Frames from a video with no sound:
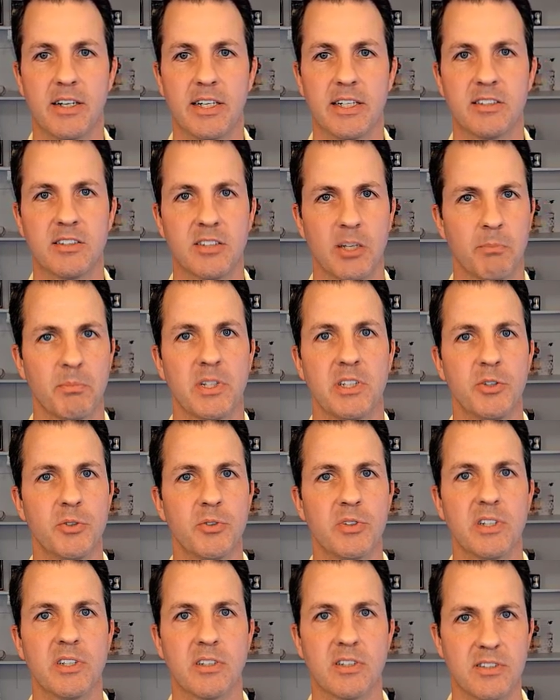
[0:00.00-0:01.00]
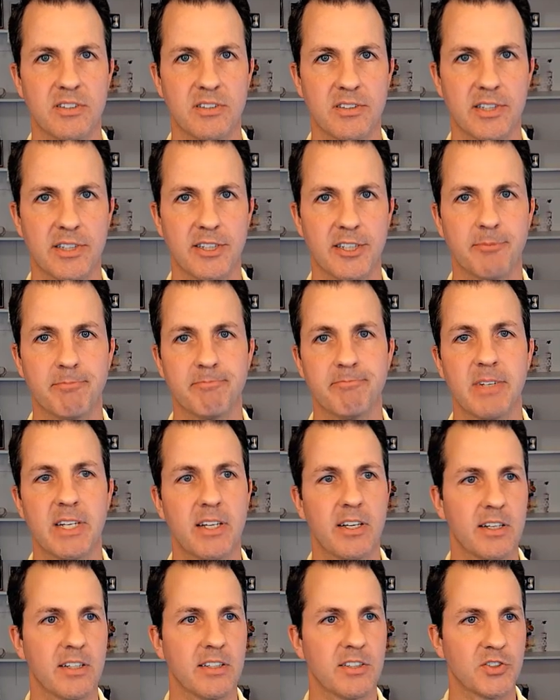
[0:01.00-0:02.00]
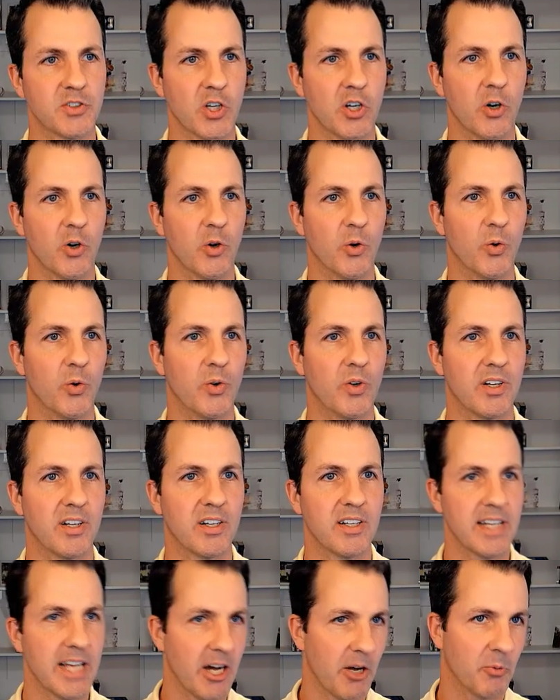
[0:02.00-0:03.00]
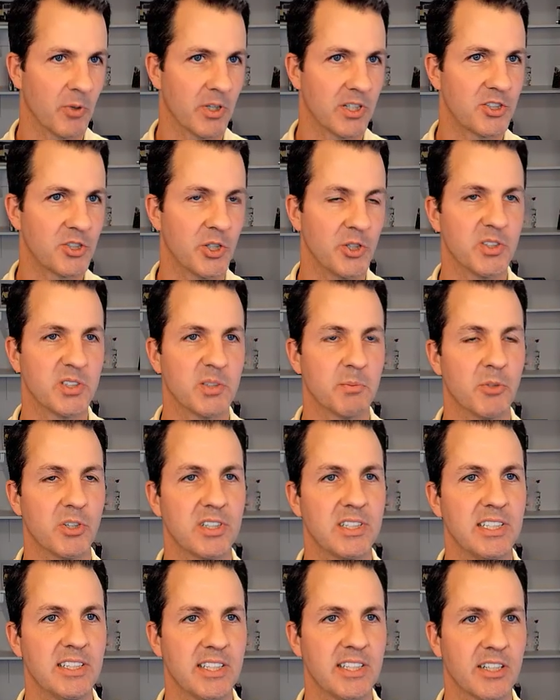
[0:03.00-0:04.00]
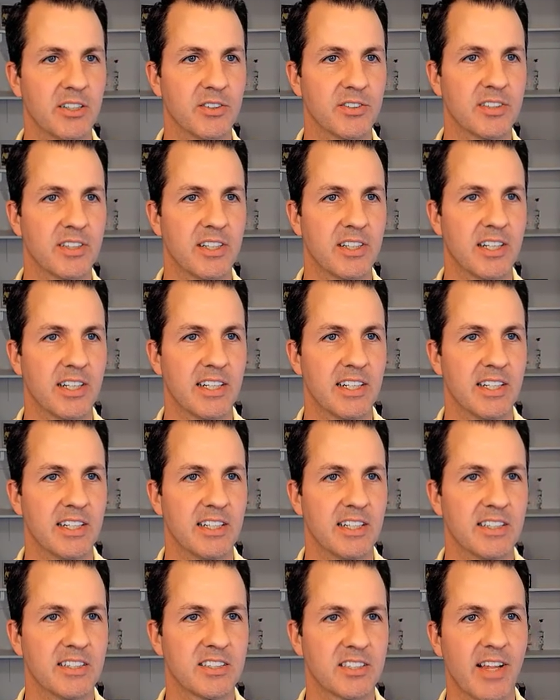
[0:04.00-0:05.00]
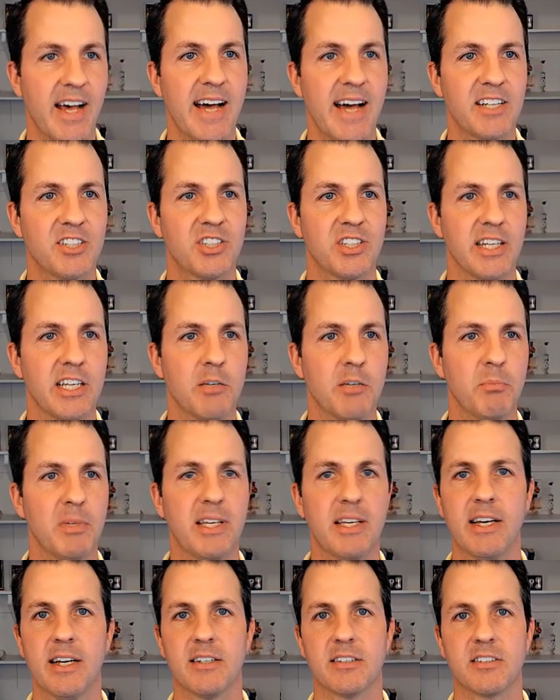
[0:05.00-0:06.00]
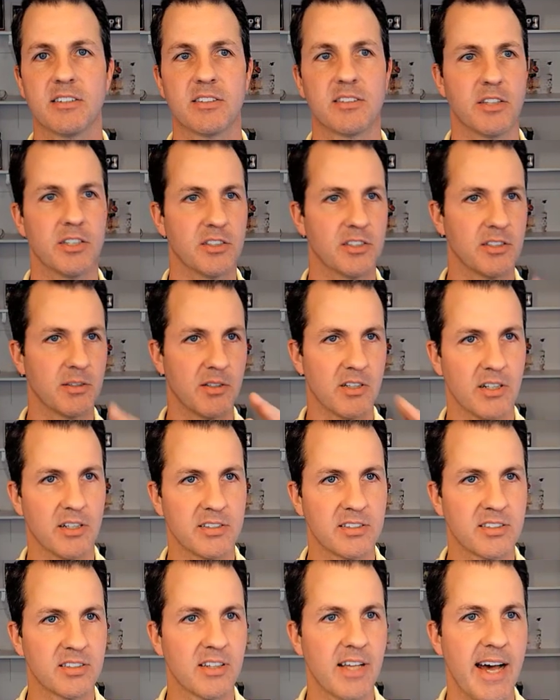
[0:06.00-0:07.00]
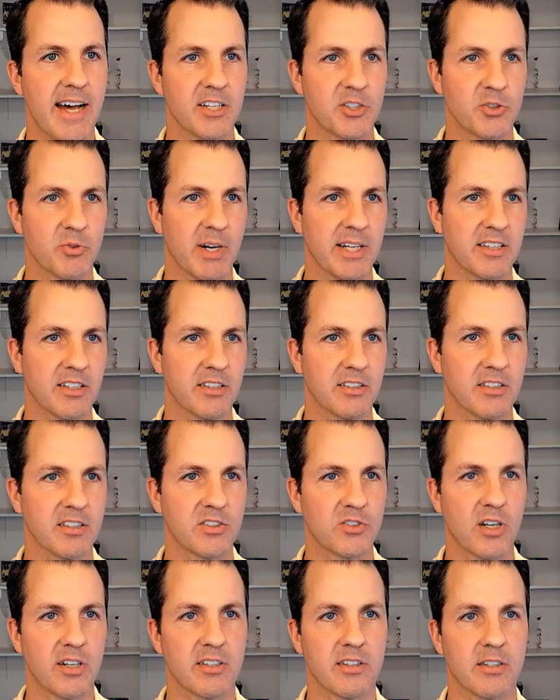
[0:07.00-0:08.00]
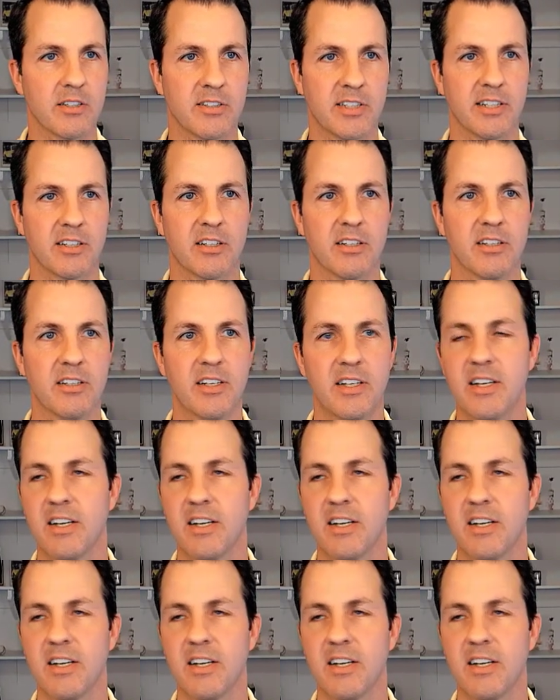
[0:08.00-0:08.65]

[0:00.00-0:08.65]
something you can consider. So now I want to show you some more details. /MES, there's a slash right there at the start of the ticker.